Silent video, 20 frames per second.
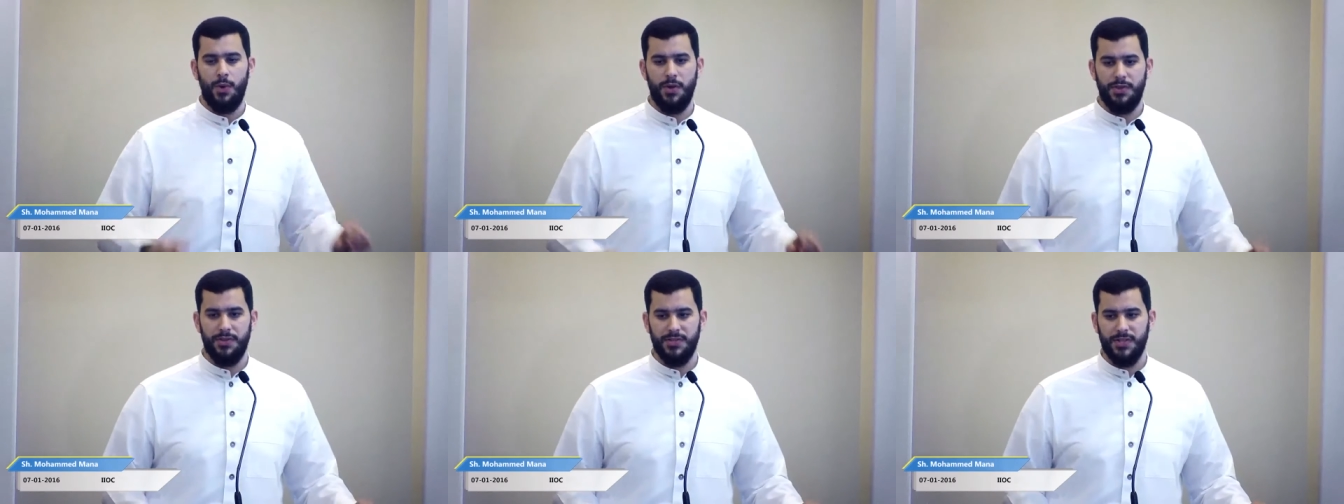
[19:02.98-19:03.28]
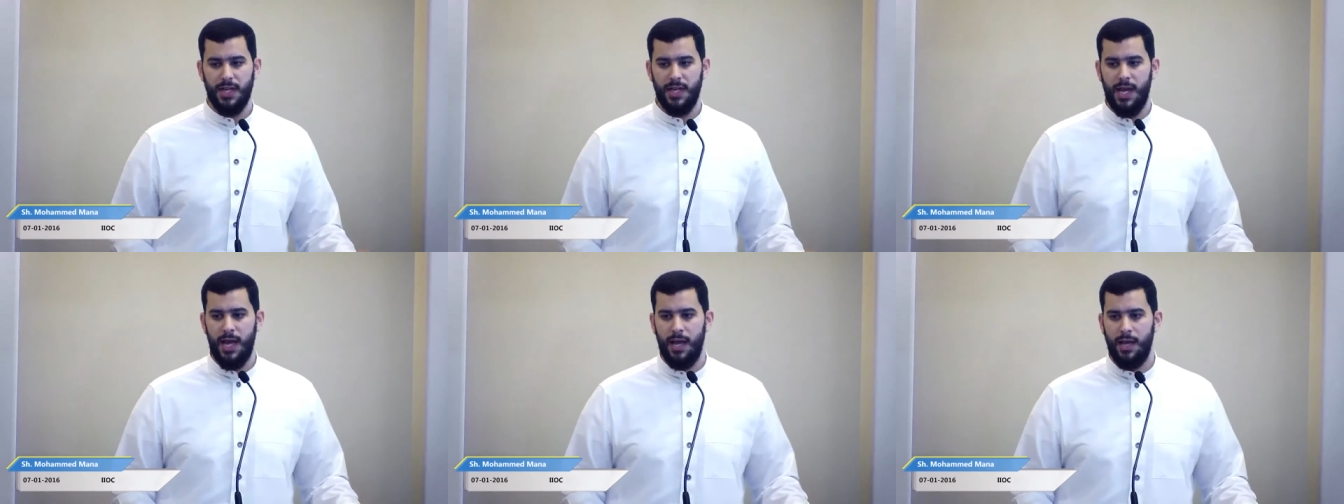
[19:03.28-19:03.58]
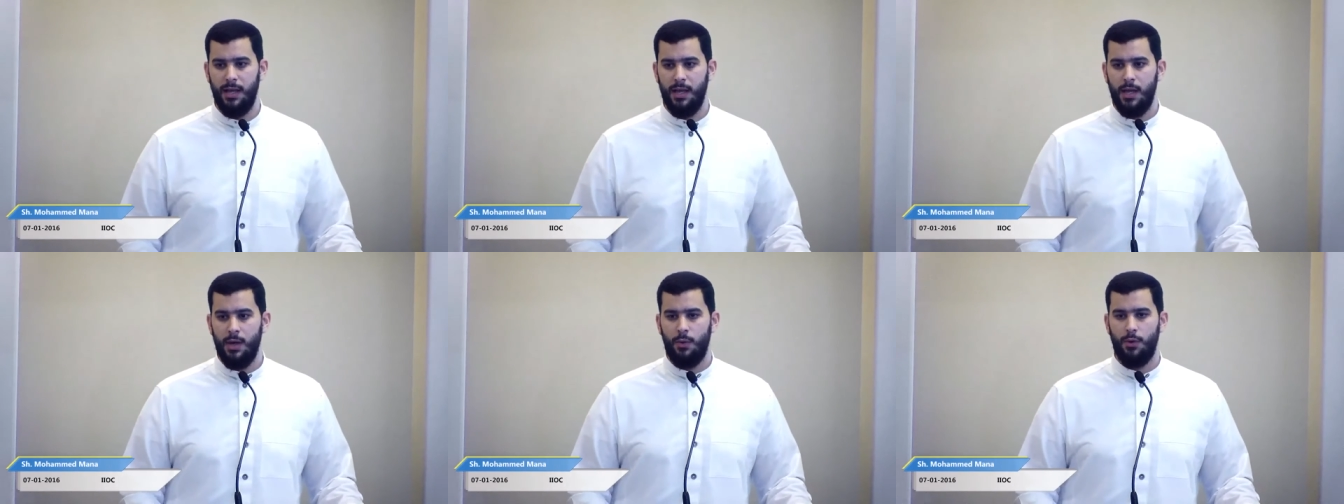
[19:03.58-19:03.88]
with
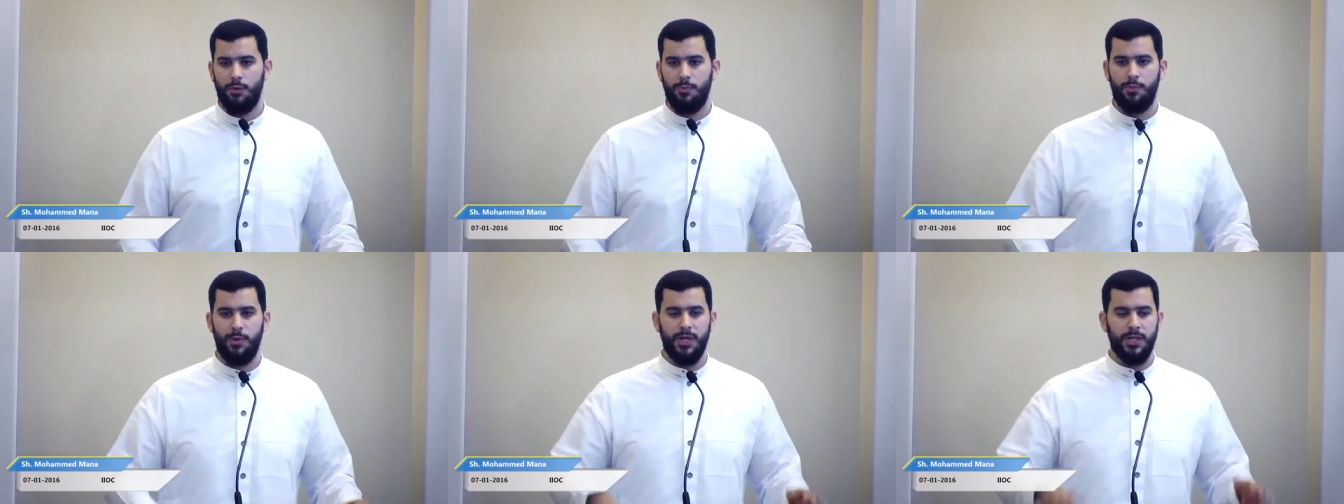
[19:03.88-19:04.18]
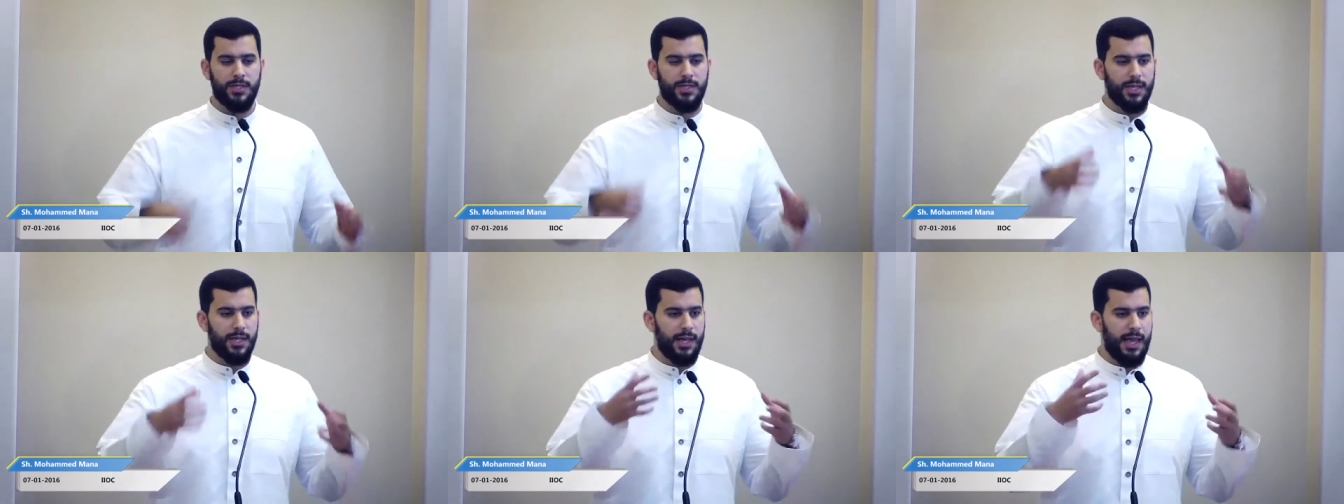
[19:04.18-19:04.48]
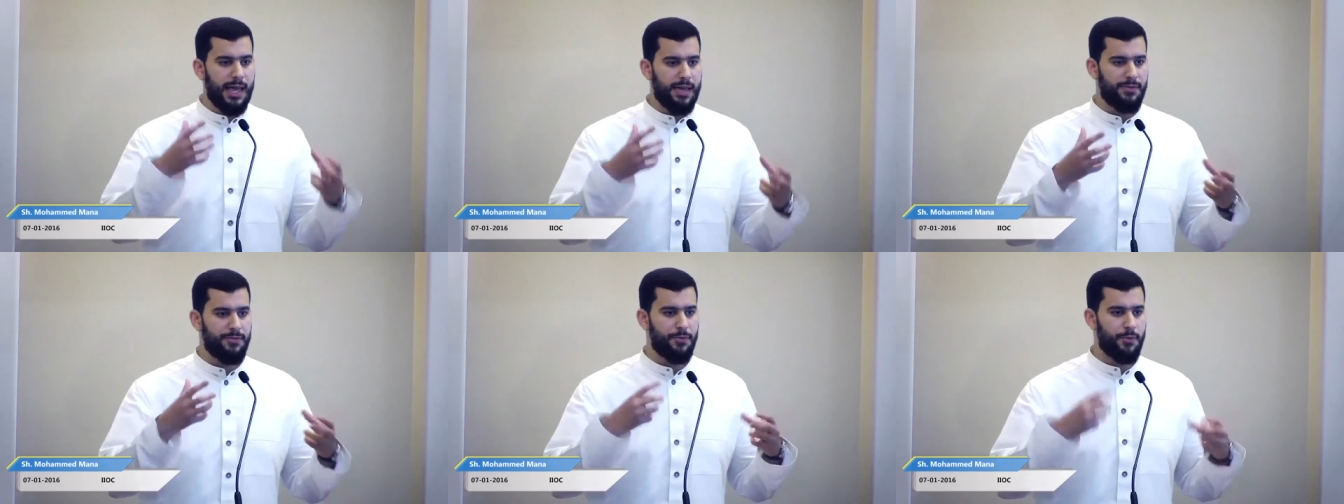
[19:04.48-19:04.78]
salah, would bring to
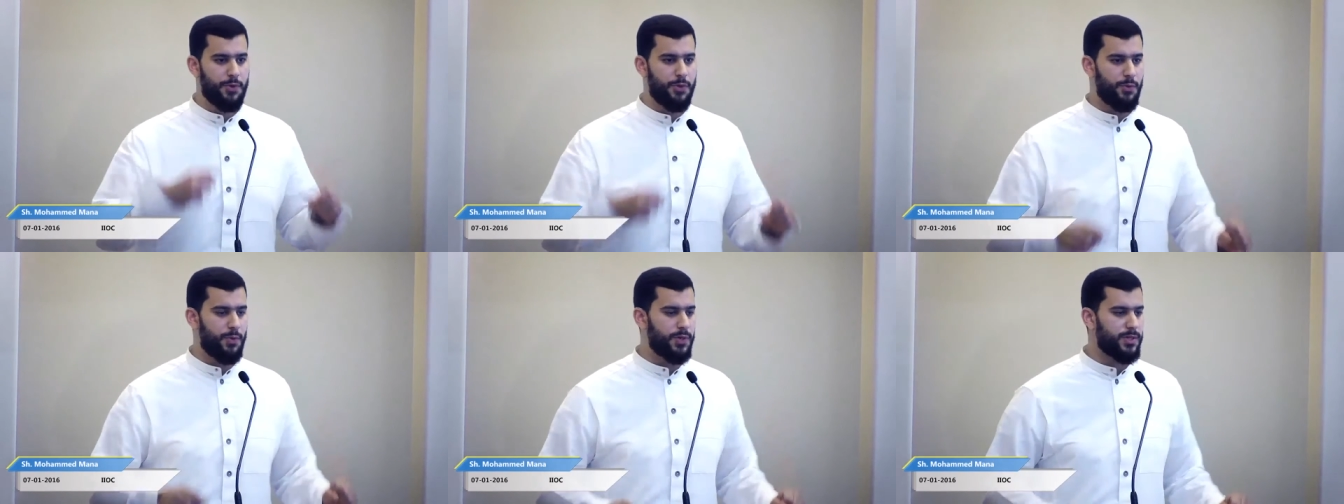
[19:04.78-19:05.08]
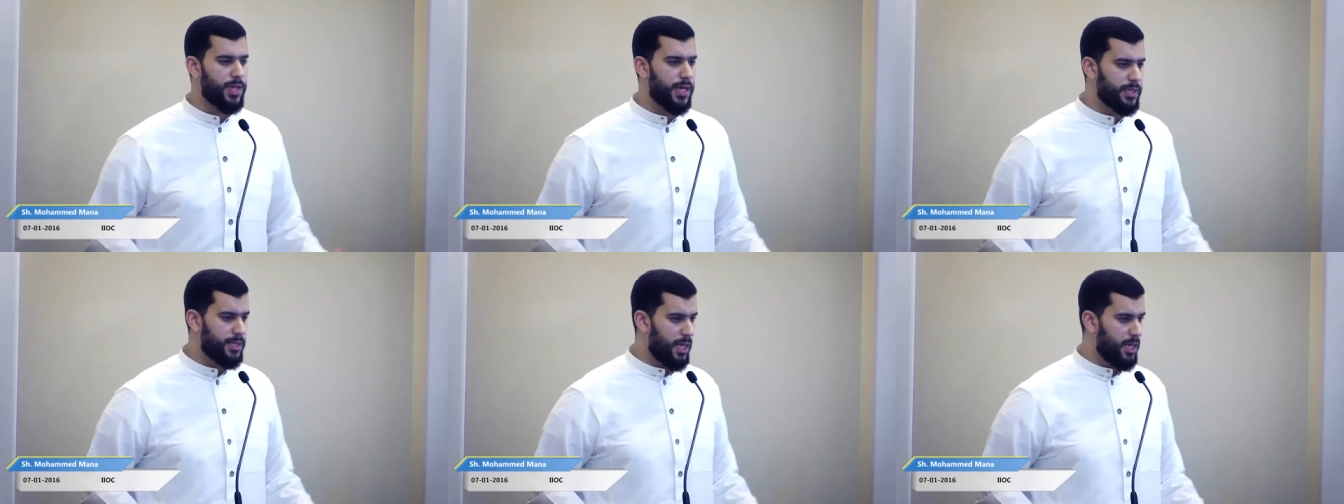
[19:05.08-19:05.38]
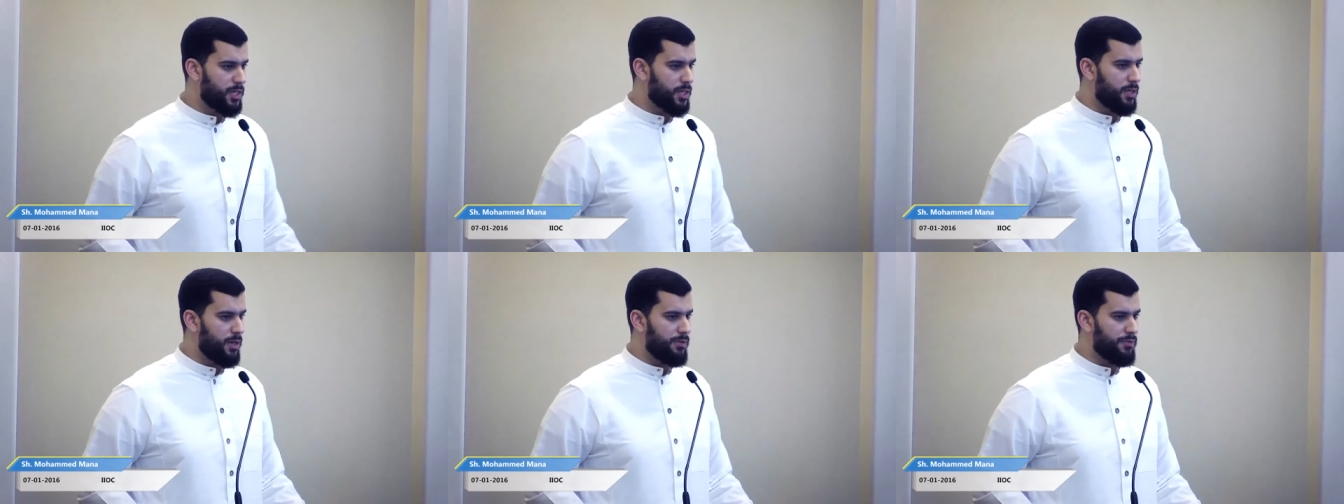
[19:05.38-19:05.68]
life with the
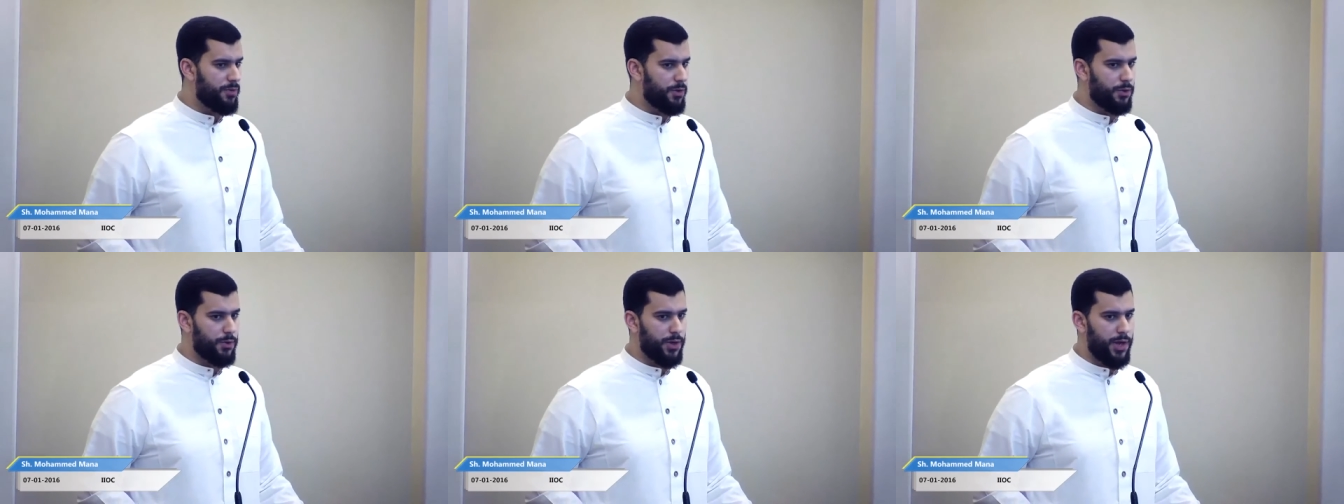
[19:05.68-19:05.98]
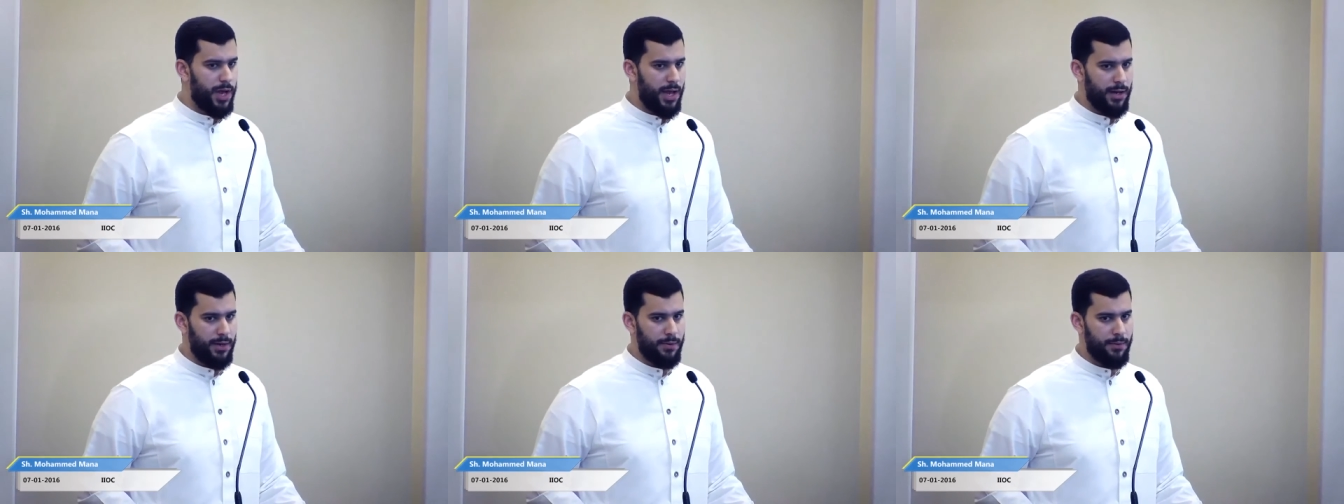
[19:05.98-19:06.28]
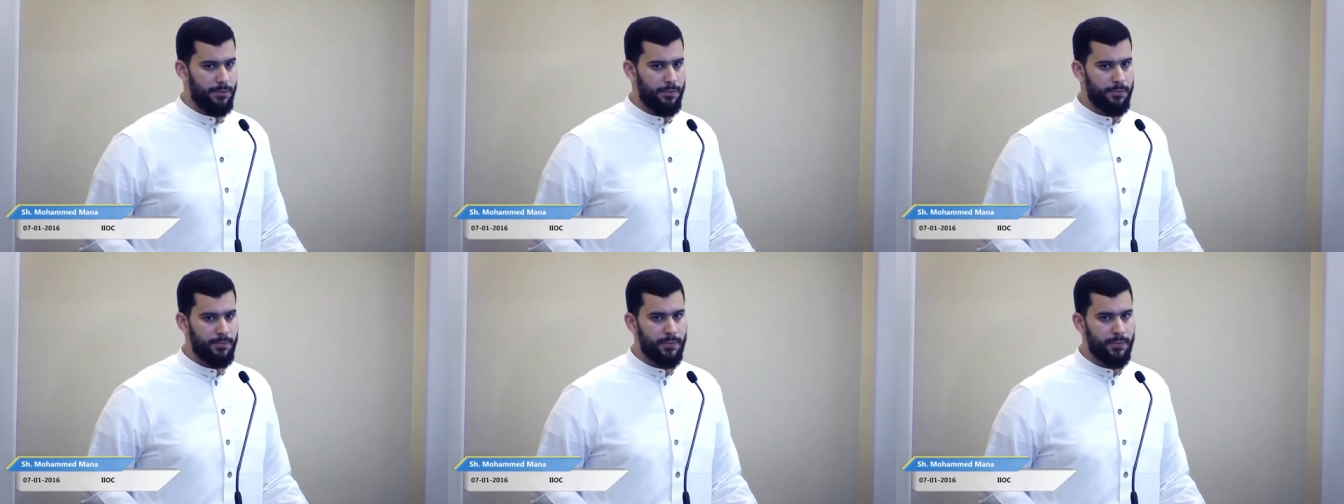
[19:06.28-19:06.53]
recitation of the Quran.